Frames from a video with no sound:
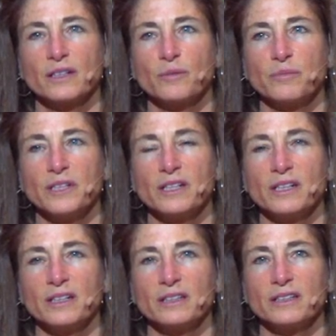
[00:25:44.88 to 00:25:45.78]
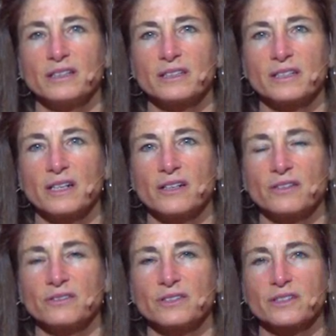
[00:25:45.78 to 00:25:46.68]
immediately
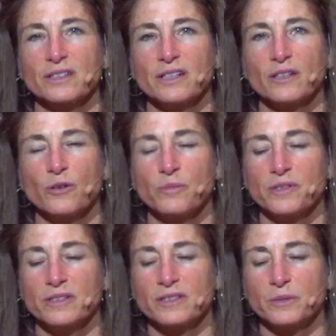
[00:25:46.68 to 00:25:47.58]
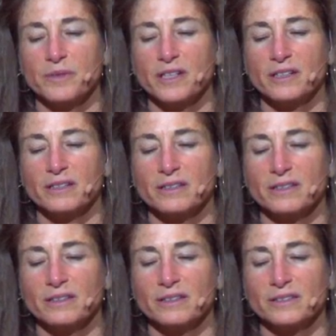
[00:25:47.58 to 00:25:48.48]
dissolves an open space.